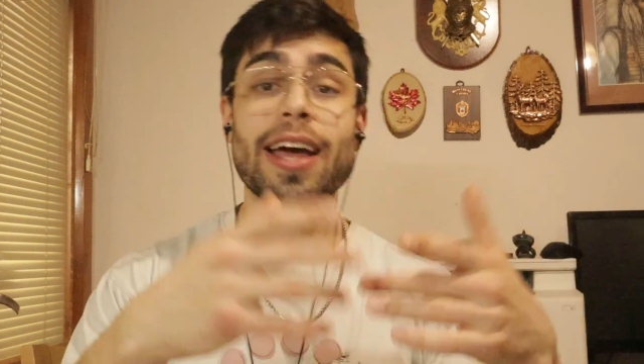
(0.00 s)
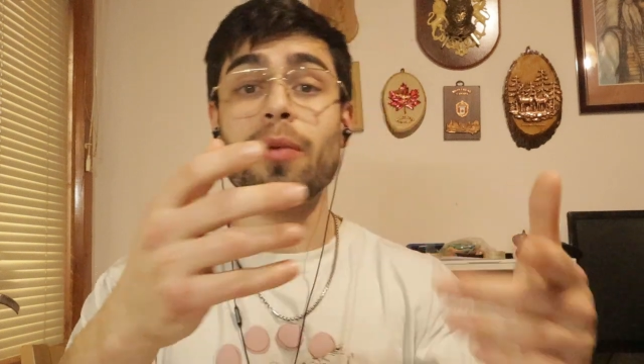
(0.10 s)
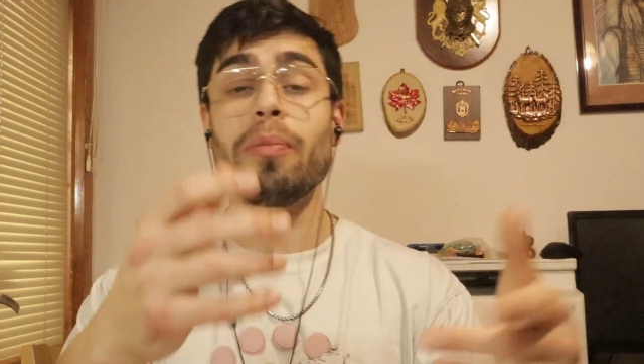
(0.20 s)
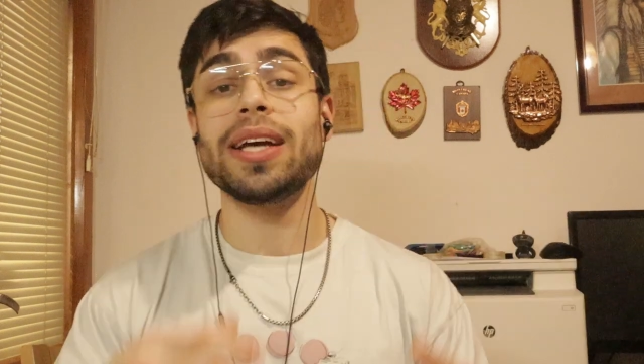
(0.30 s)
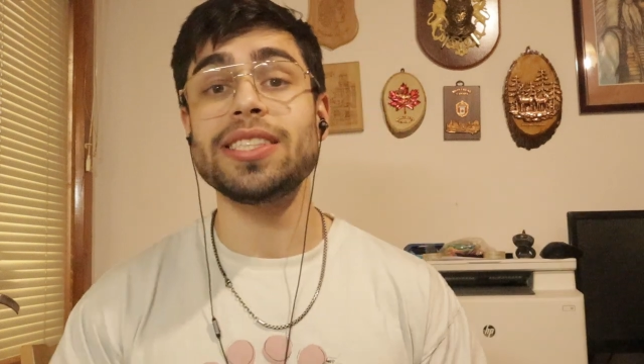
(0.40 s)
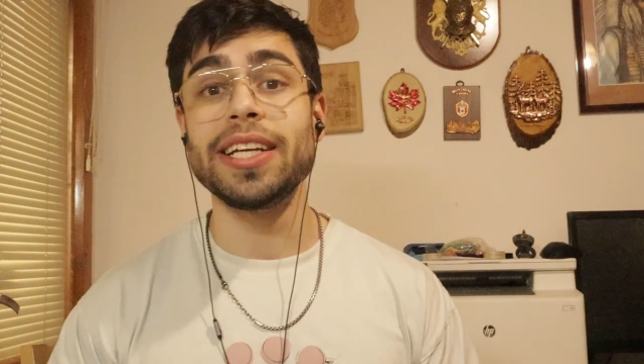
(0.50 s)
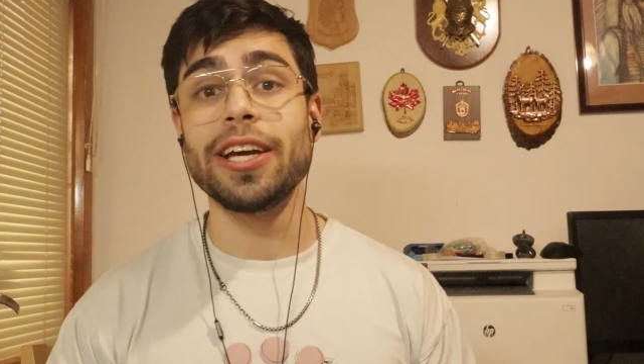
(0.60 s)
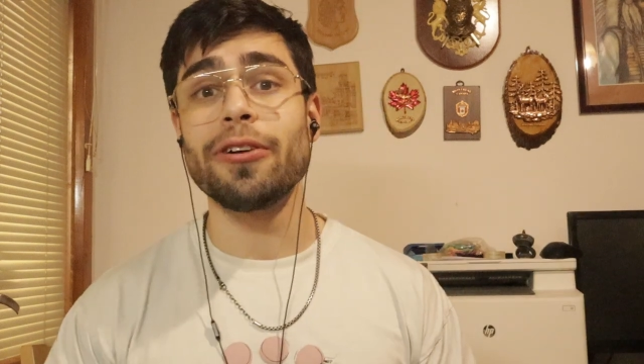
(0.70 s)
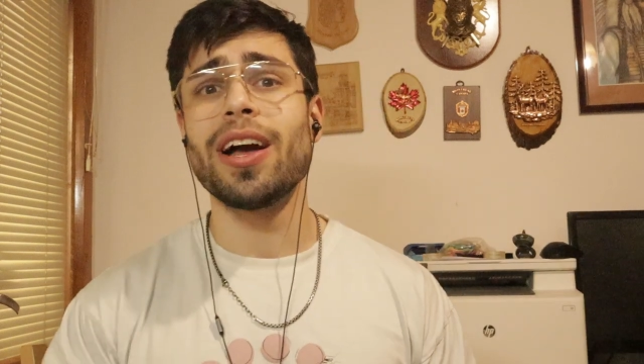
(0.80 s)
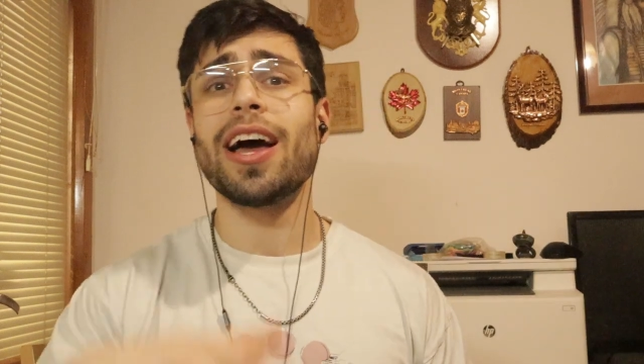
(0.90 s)
an amazing
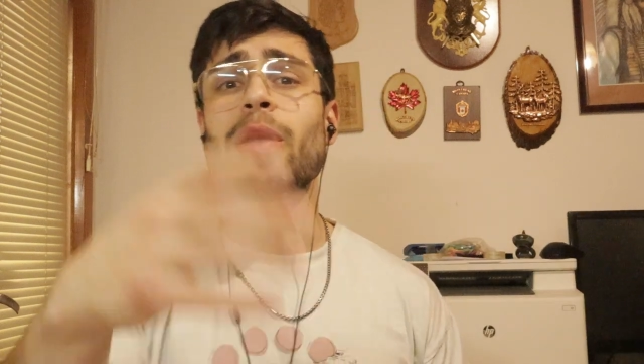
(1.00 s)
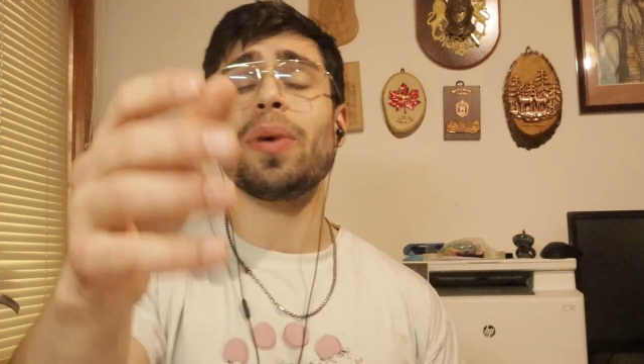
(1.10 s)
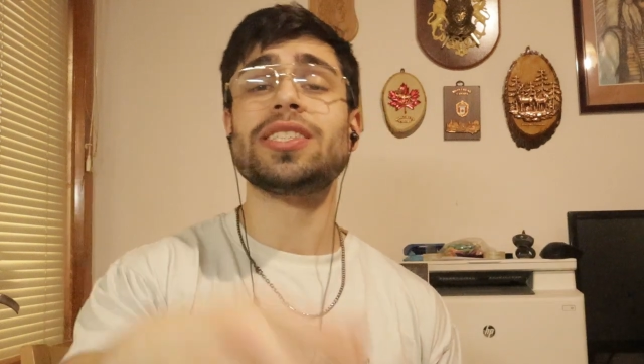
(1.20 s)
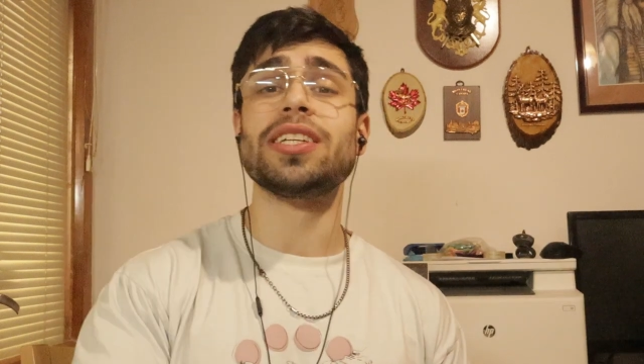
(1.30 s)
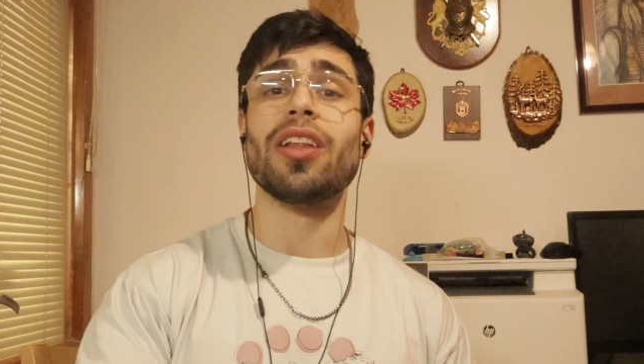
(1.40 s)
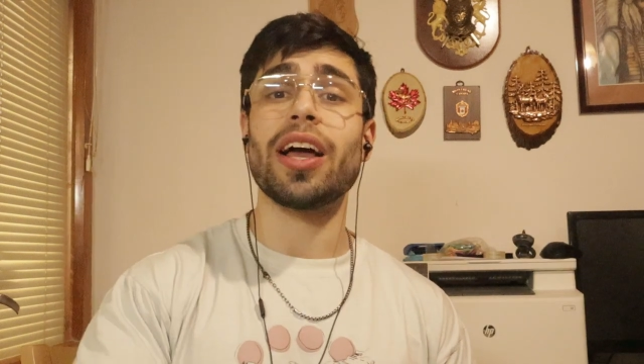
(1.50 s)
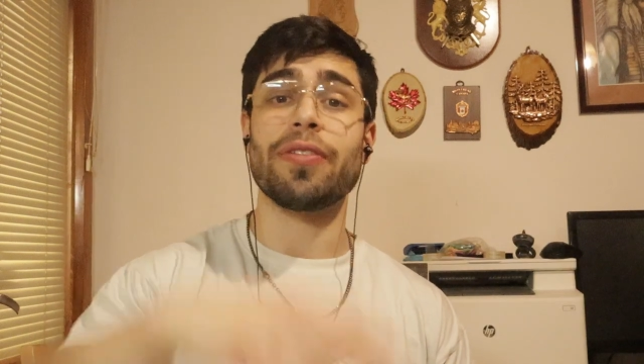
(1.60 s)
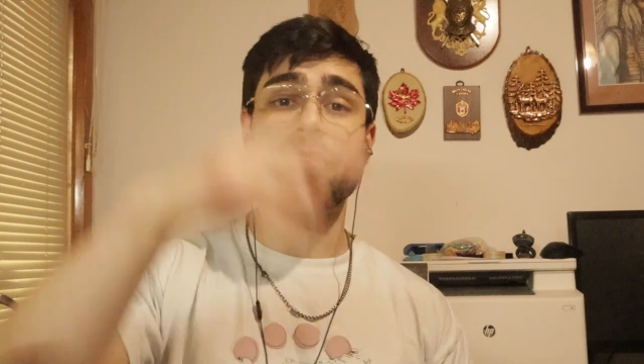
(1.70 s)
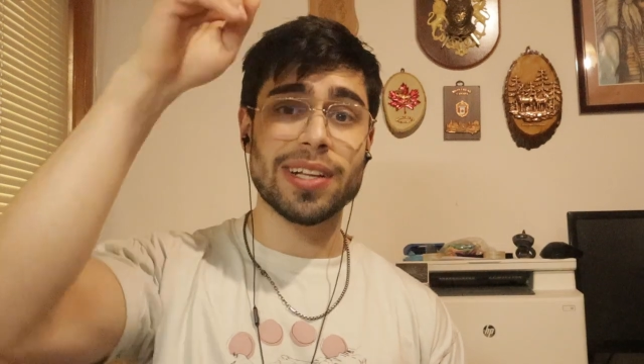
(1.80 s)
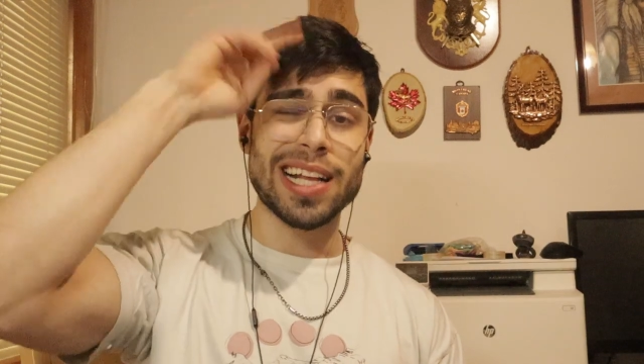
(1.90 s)
year, an amazing
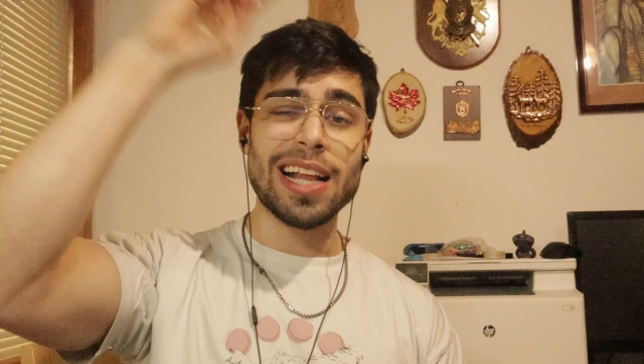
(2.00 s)
life.